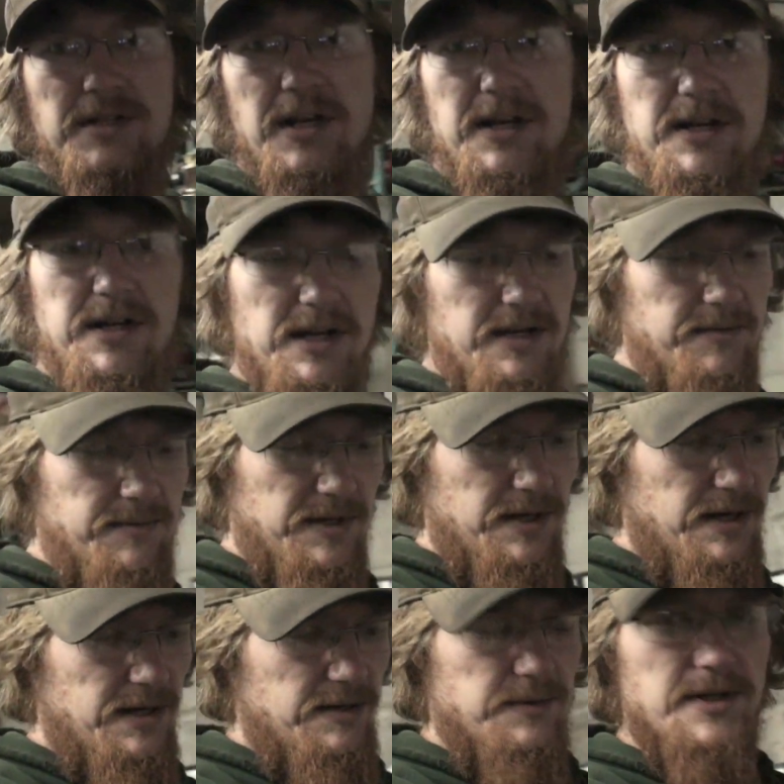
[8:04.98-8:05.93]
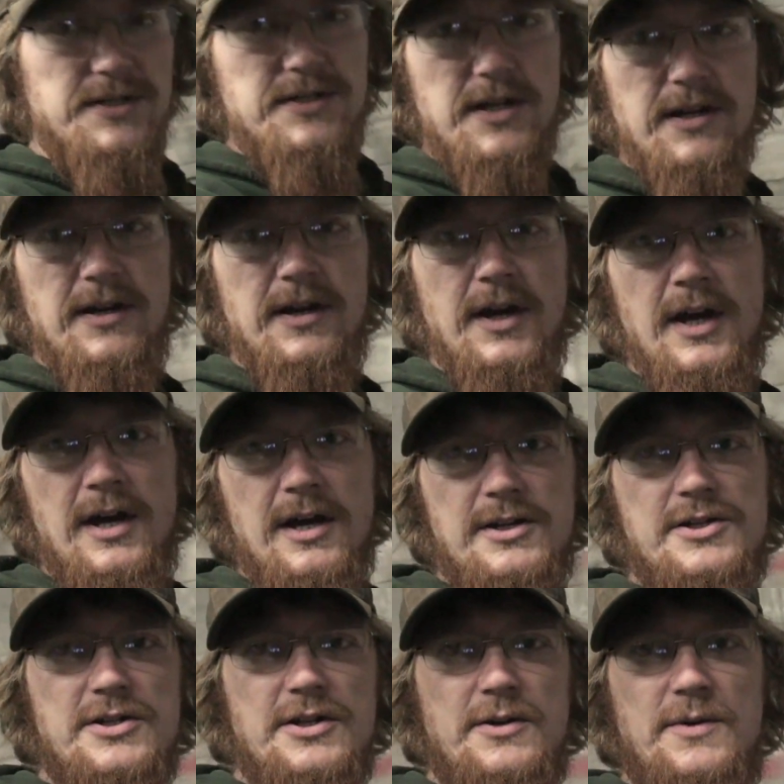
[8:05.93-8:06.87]
day today, but anyways,
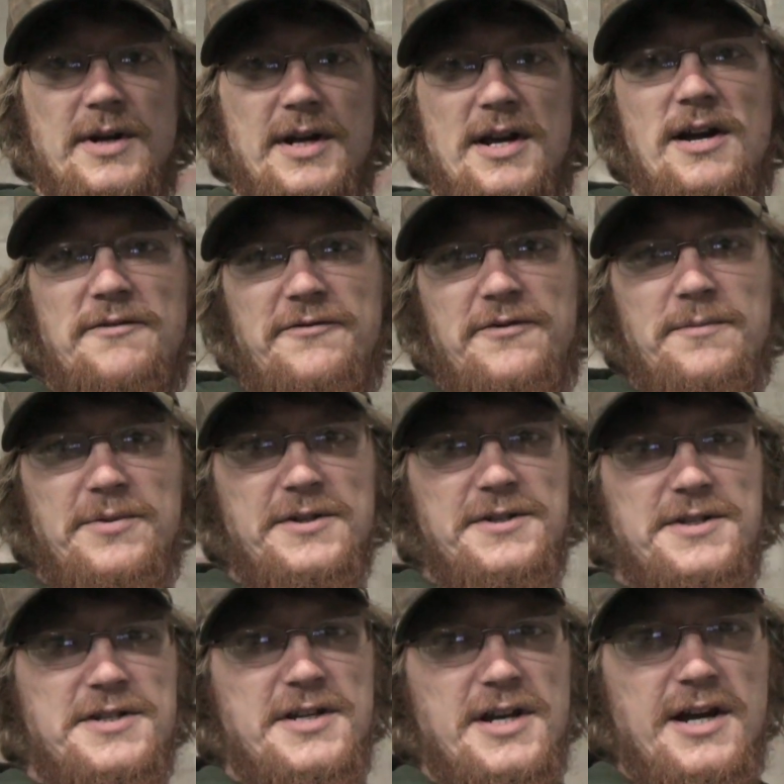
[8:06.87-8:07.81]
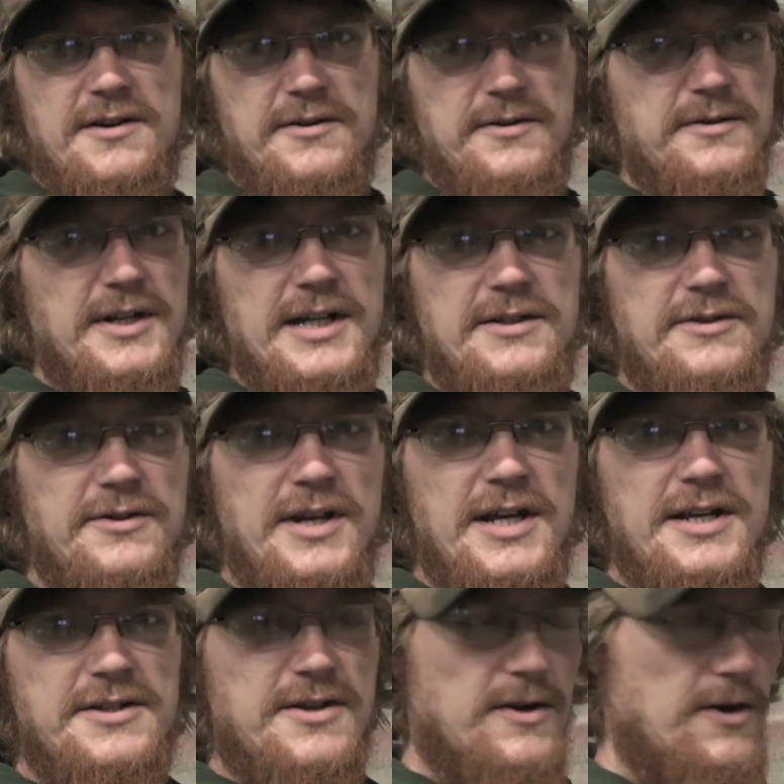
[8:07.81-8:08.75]
I'll show you what I got from Princess Auto like 2
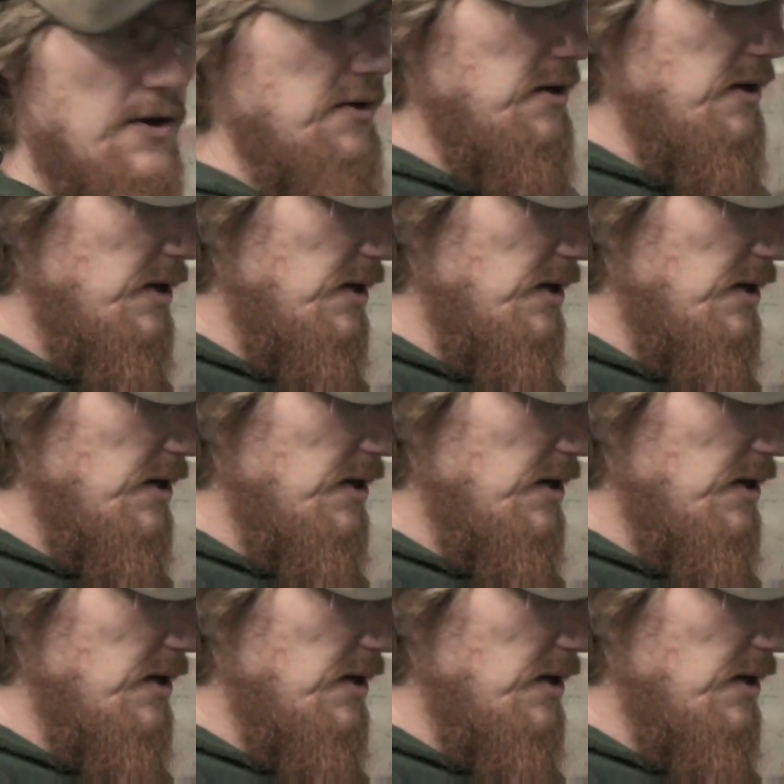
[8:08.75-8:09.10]
days ago.